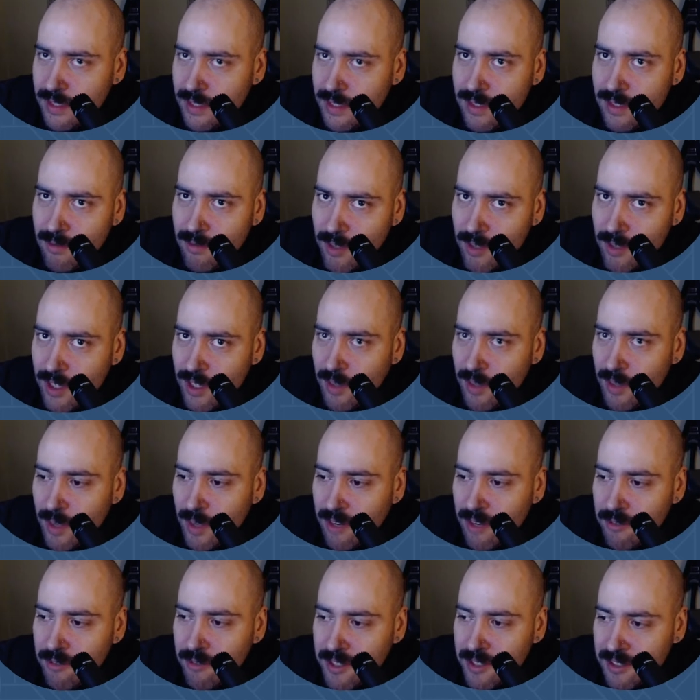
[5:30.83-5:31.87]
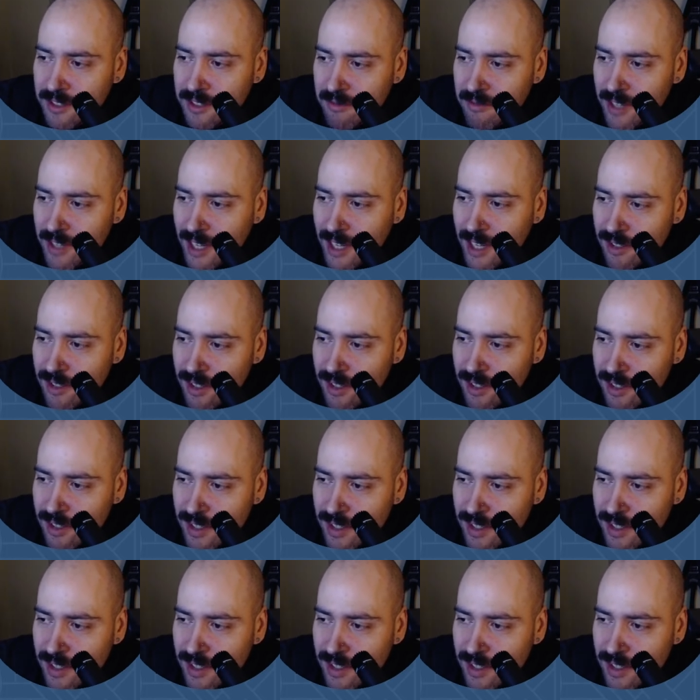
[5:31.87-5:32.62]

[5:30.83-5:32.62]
one of the benefits of not just